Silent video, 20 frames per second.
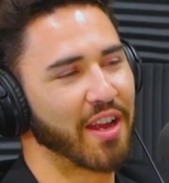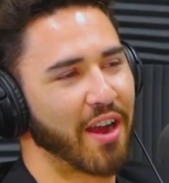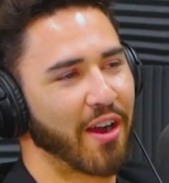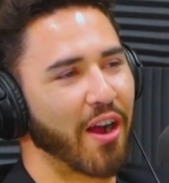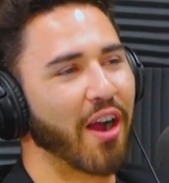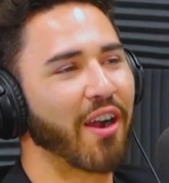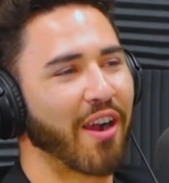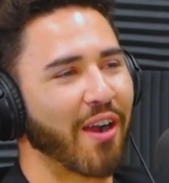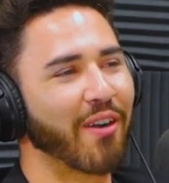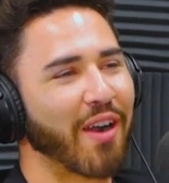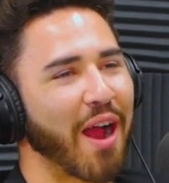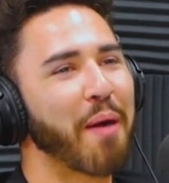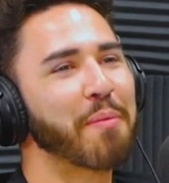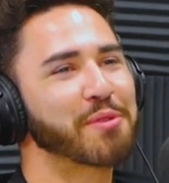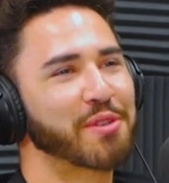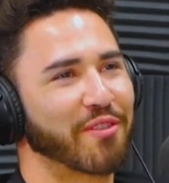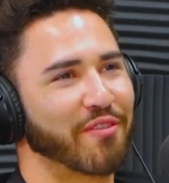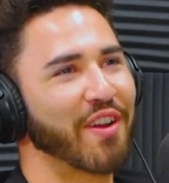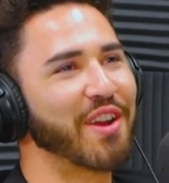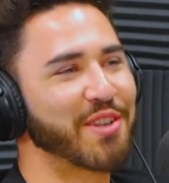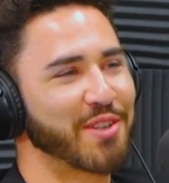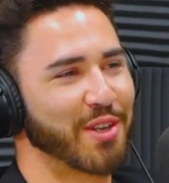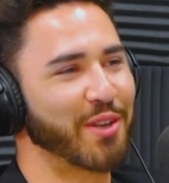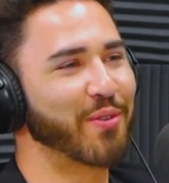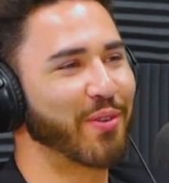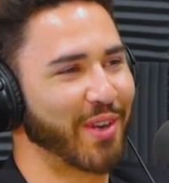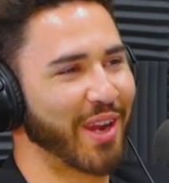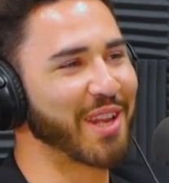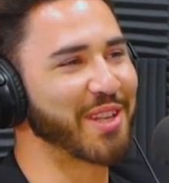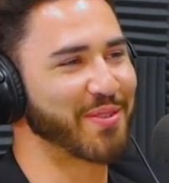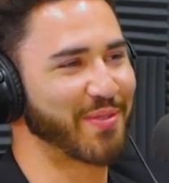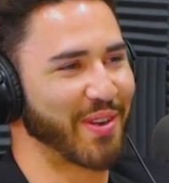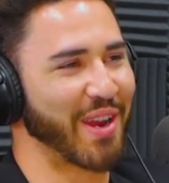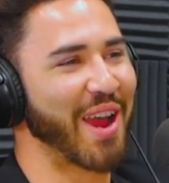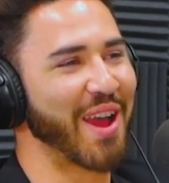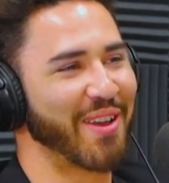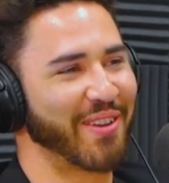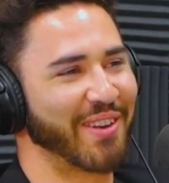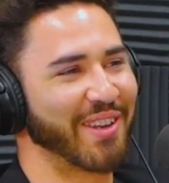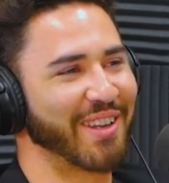Our, our observation creates
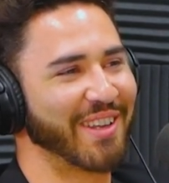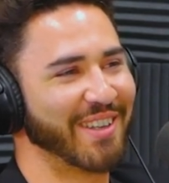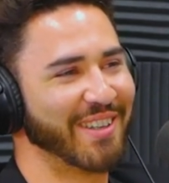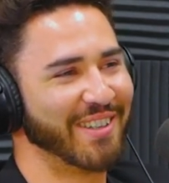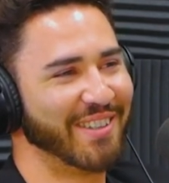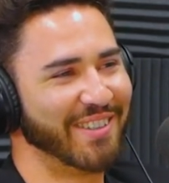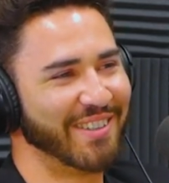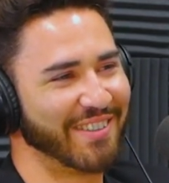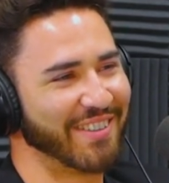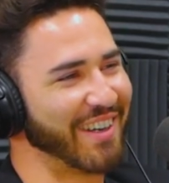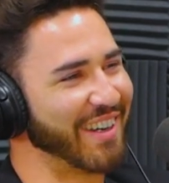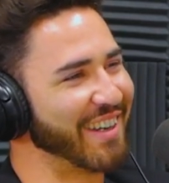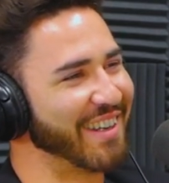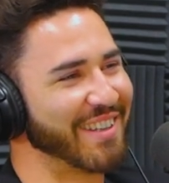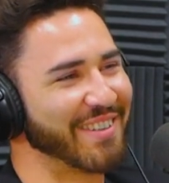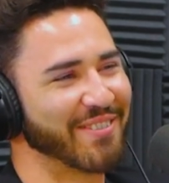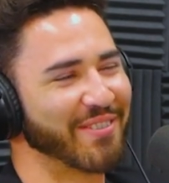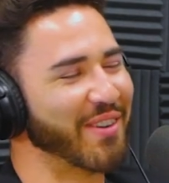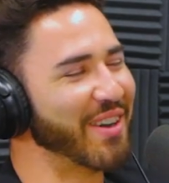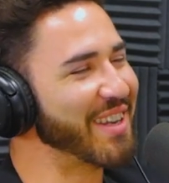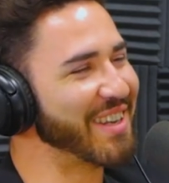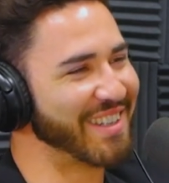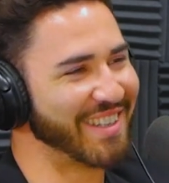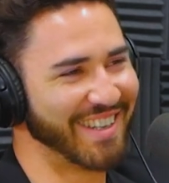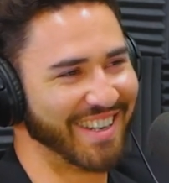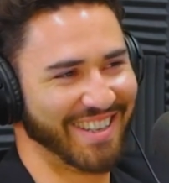reality. Like what?